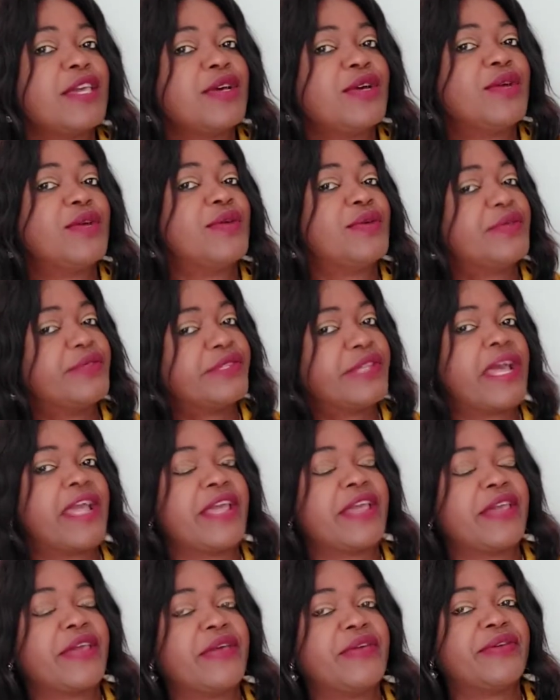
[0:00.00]
you,
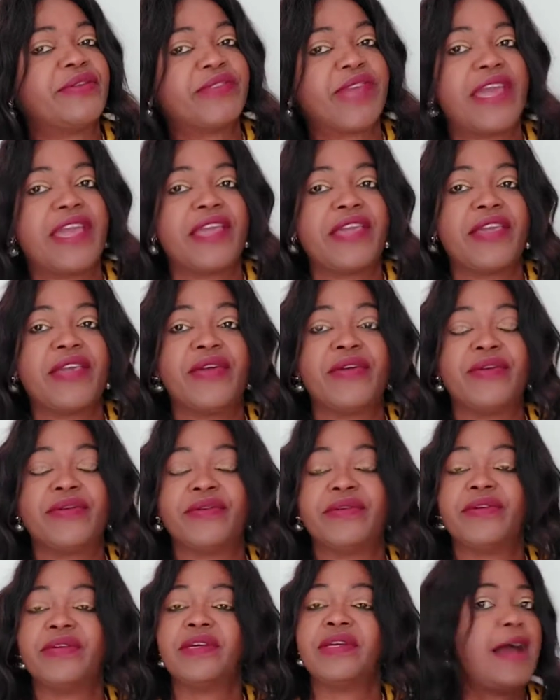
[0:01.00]
thank you, thank you.